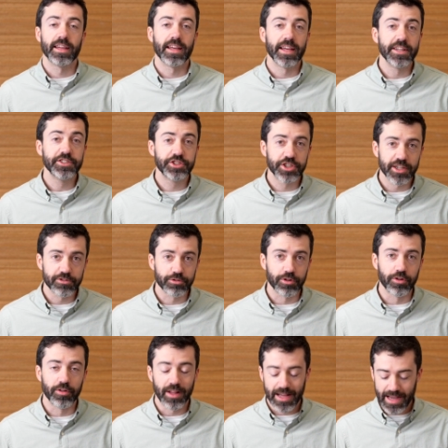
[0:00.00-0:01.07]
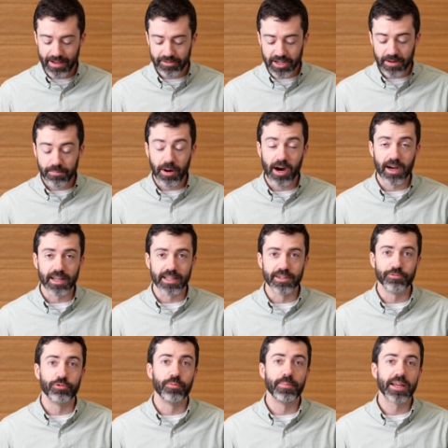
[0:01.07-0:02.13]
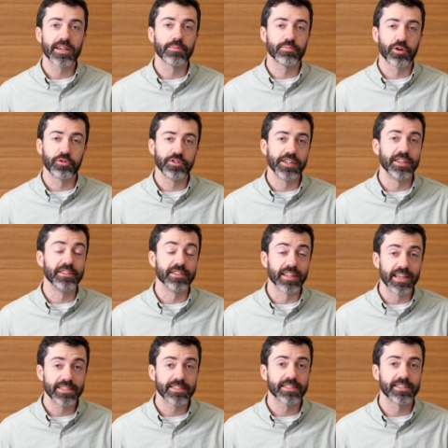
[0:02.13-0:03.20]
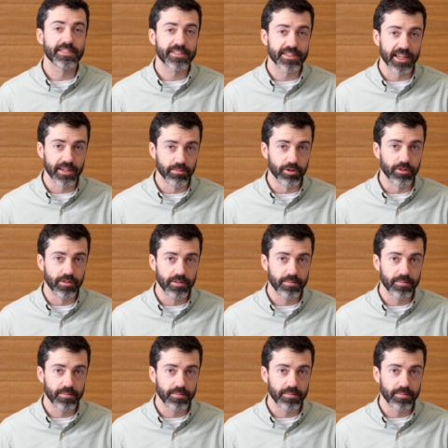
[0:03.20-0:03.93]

In general, having a pocket will make a protein less stable.